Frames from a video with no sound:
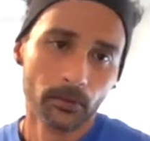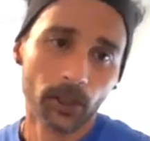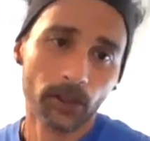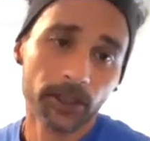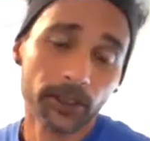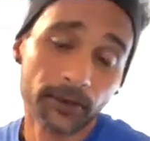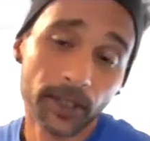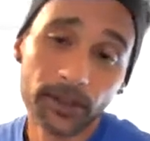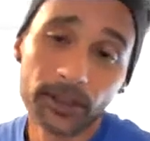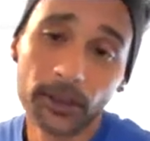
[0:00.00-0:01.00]
No, it's
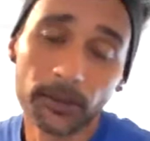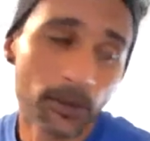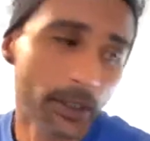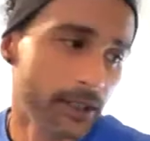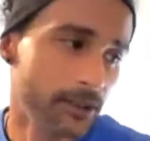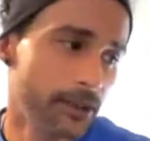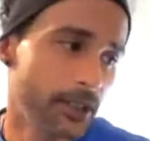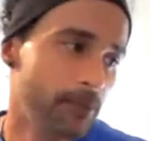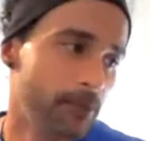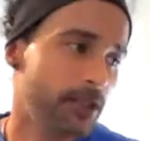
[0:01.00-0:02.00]
very simple, like you
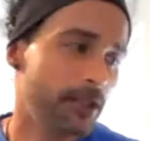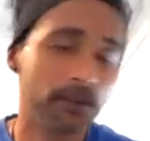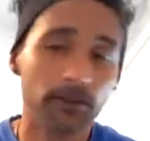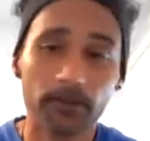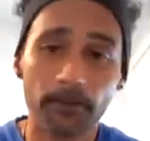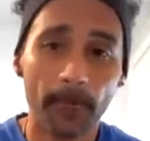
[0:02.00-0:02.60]
said, because